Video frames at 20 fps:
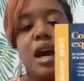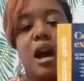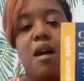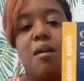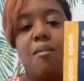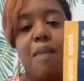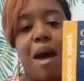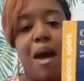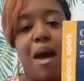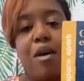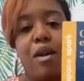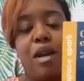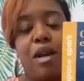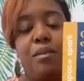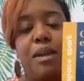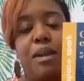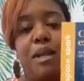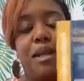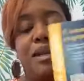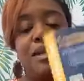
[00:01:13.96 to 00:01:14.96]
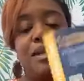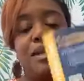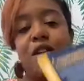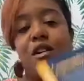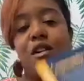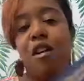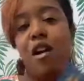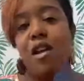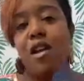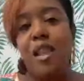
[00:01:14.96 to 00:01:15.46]
about it, but it is
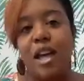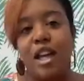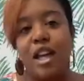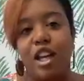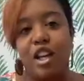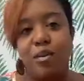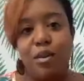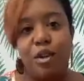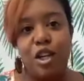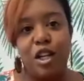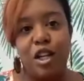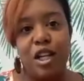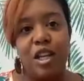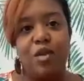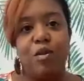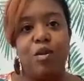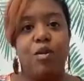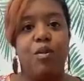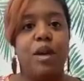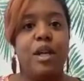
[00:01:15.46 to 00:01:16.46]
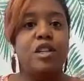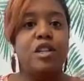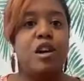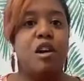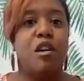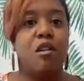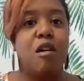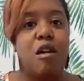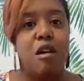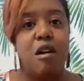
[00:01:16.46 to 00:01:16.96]
our online community where we
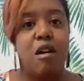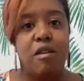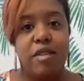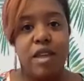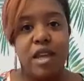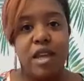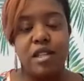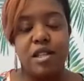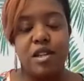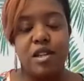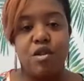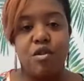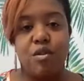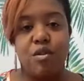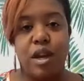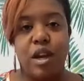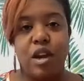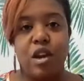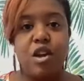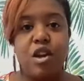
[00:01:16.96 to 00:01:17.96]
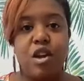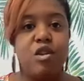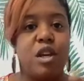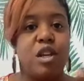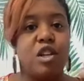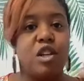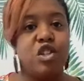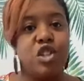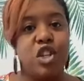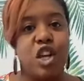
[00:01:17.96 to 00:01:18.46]
talk all things career. You
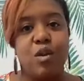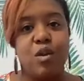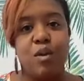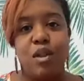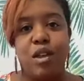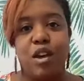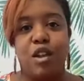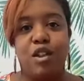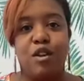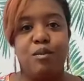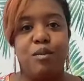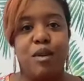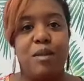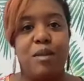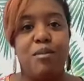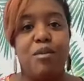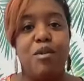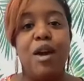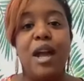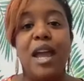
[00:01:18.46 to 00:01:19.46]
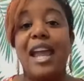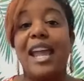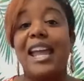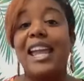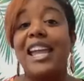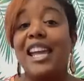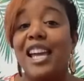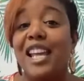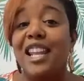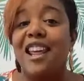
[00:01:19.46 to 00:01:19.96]
can share with other people,
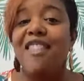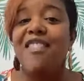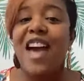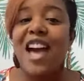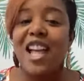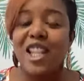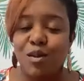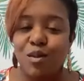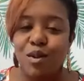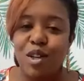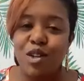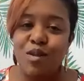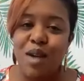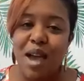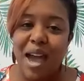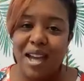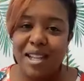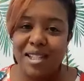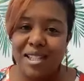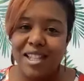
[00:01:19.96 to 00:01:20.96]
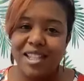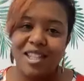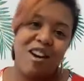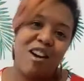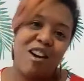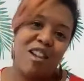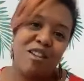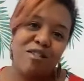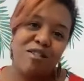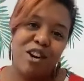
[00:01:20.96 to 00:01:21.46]
and that's where you access
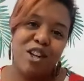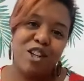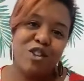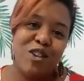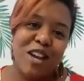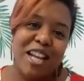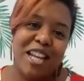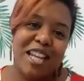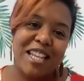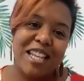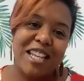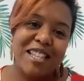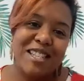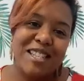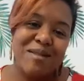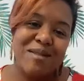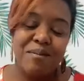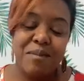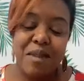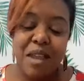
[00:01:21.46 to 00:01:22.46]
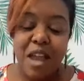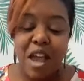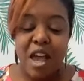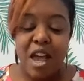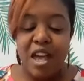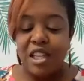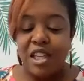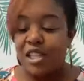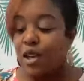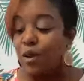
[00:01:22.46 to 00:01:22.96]
all of our trainings.
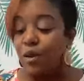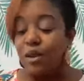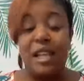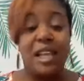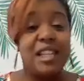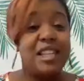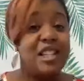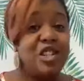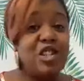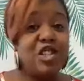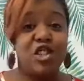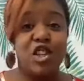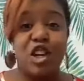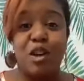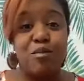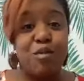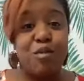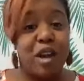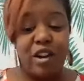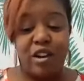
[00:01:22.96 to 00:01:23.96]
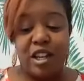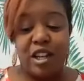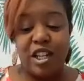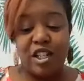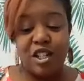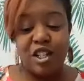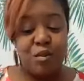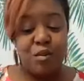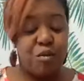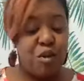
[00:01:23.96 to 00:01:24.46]
So let's jump right on
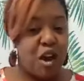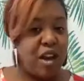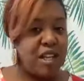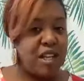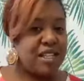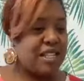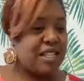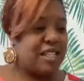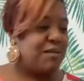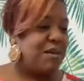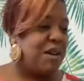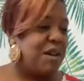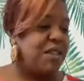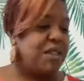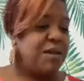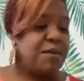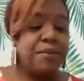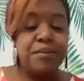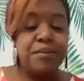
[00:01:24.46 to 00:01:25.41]
into the products this month.